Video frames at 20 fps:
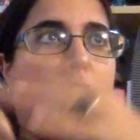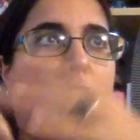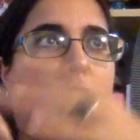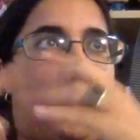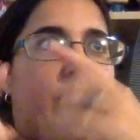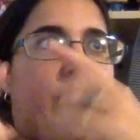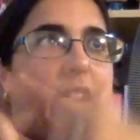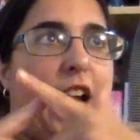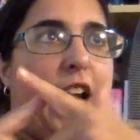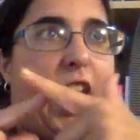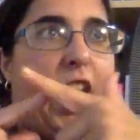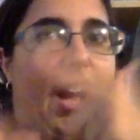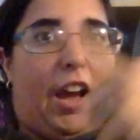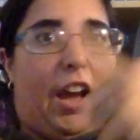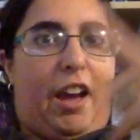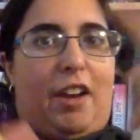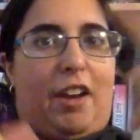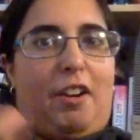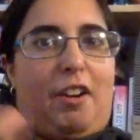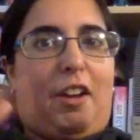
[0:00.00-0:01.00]

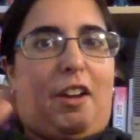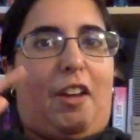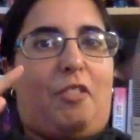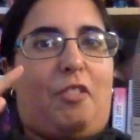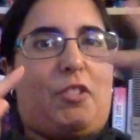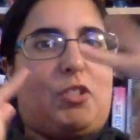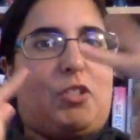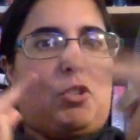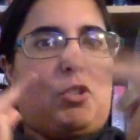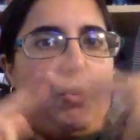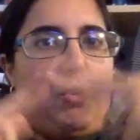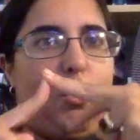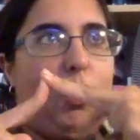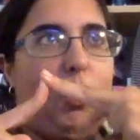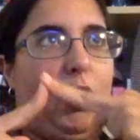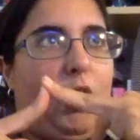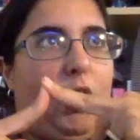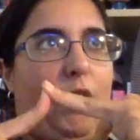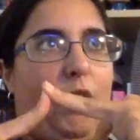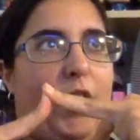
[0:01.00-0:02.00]
dad and this new
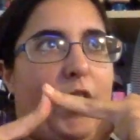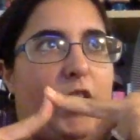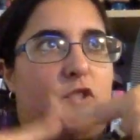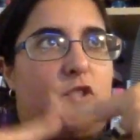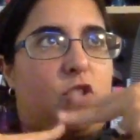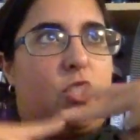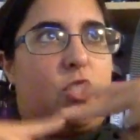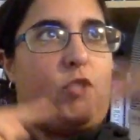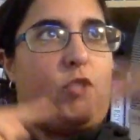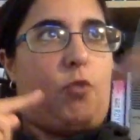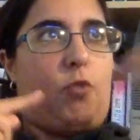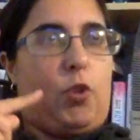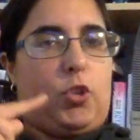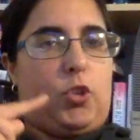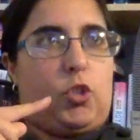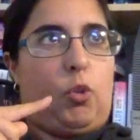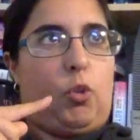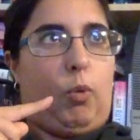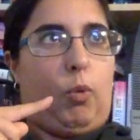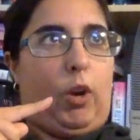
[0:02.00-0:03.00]
girl that she's forced to
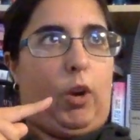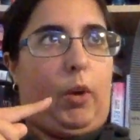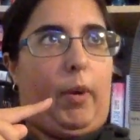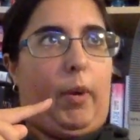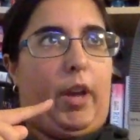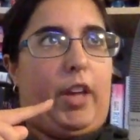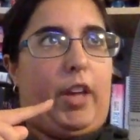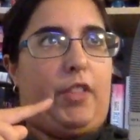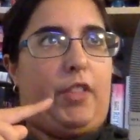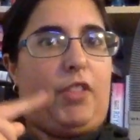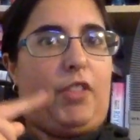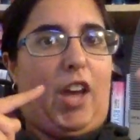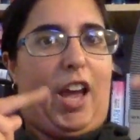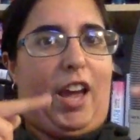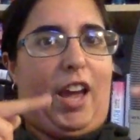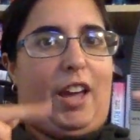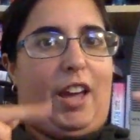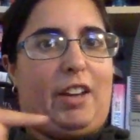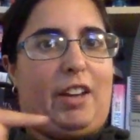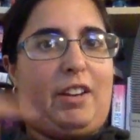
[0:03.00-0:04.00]
work with,
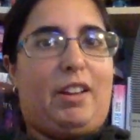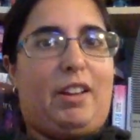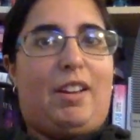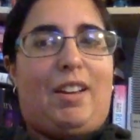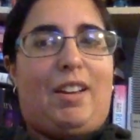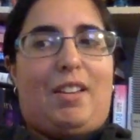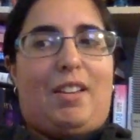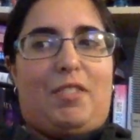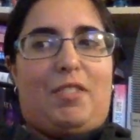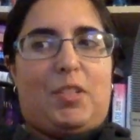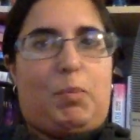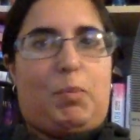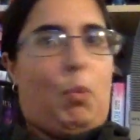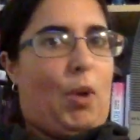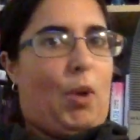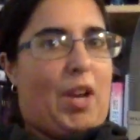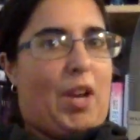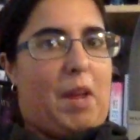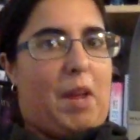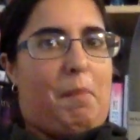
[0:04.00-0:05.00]
and this boy
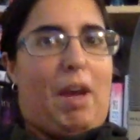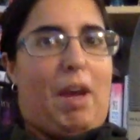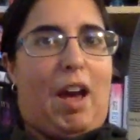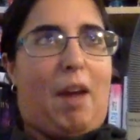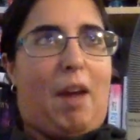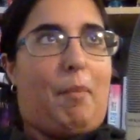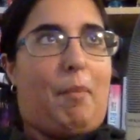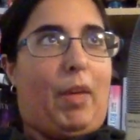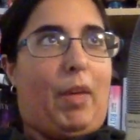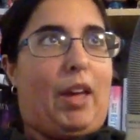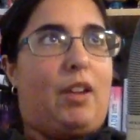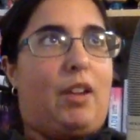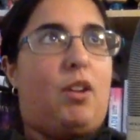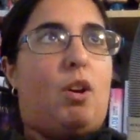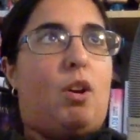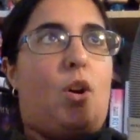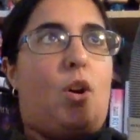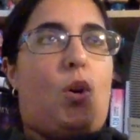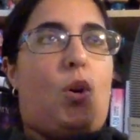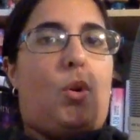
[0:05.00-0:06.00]
named Hamlet,
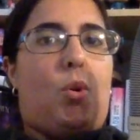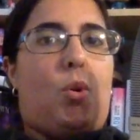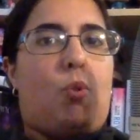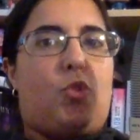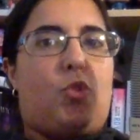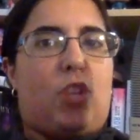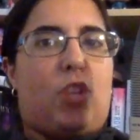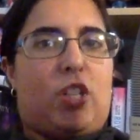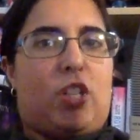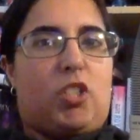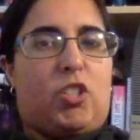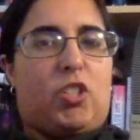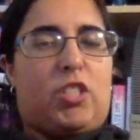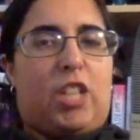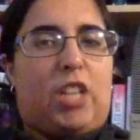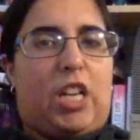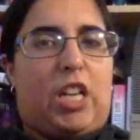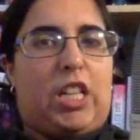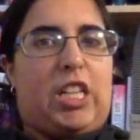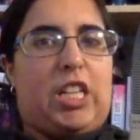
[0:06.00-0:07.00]
who just are
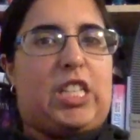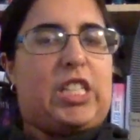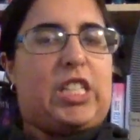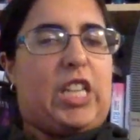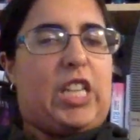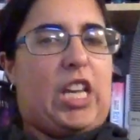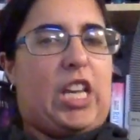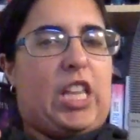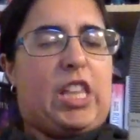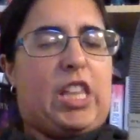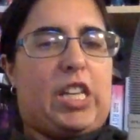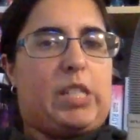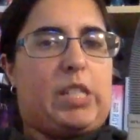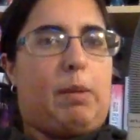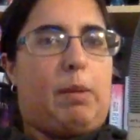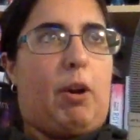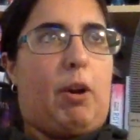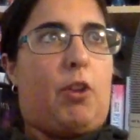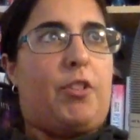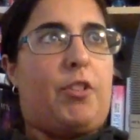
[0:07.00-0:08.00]
subtly seeing things about
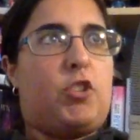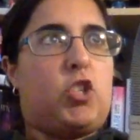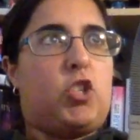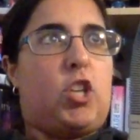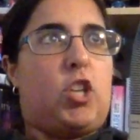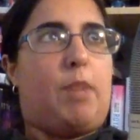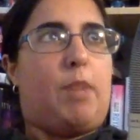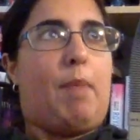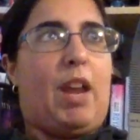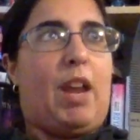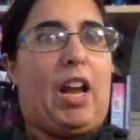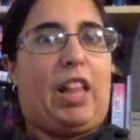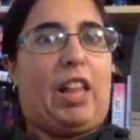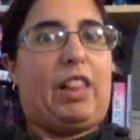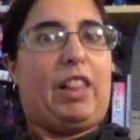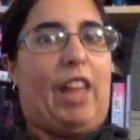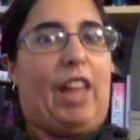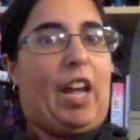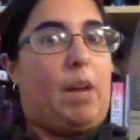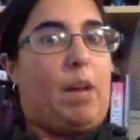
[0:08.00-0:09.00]
her that she may not
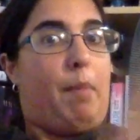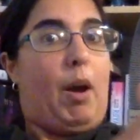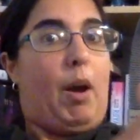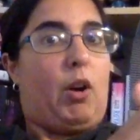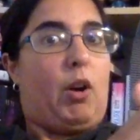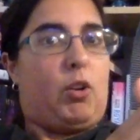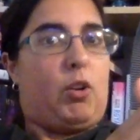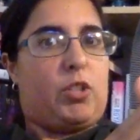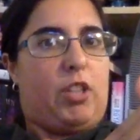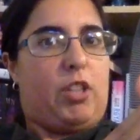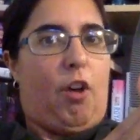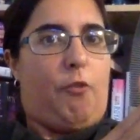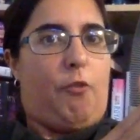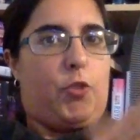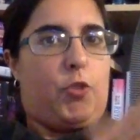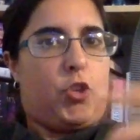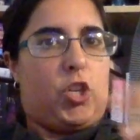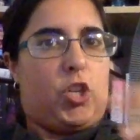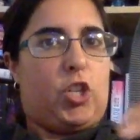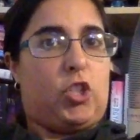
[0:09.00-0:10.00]
like about herself or
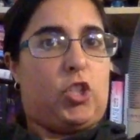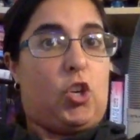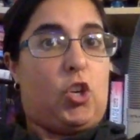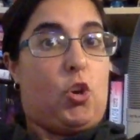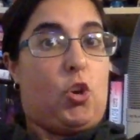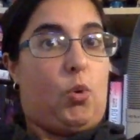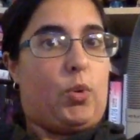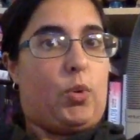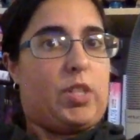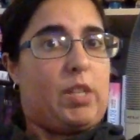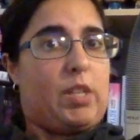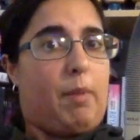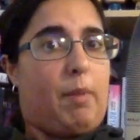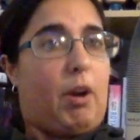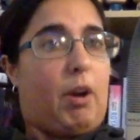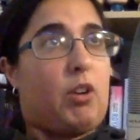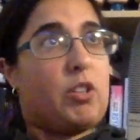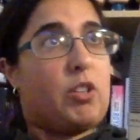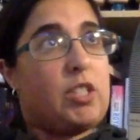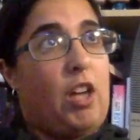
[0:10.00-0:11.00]
she doesn't notice about
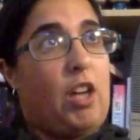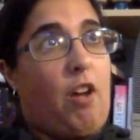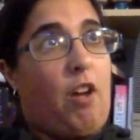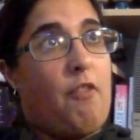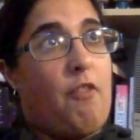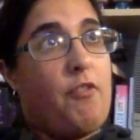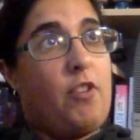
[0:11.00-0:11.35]
herself.